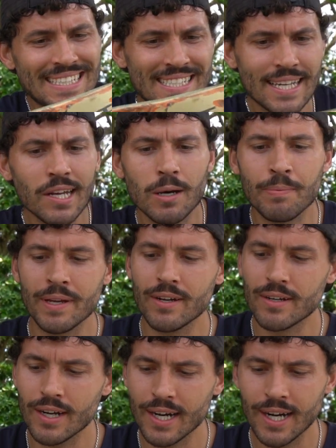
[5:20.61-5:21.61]
setup
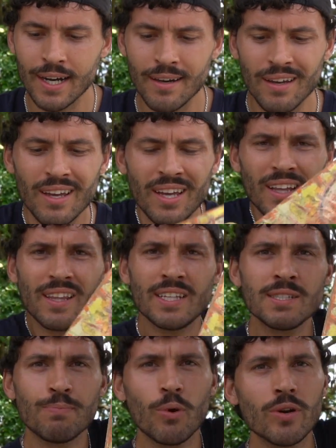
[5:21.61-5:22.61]
here.
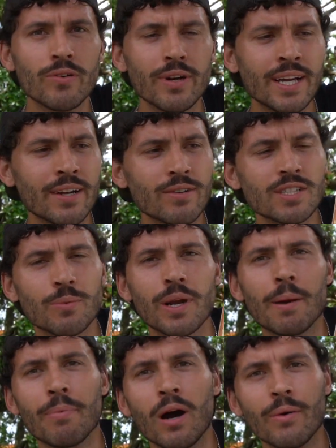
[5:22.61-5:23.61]
This board right here is the one
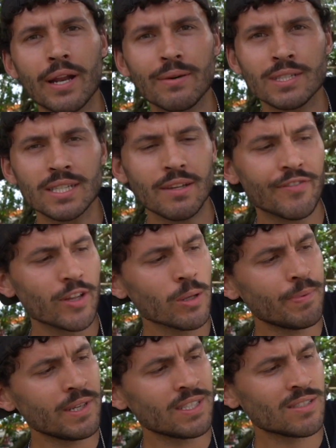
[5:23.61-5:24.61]
I bought when I was in the
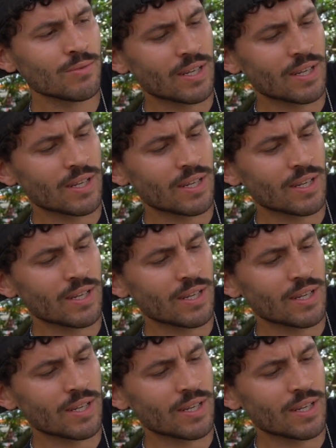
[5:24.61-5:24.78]
Philippines,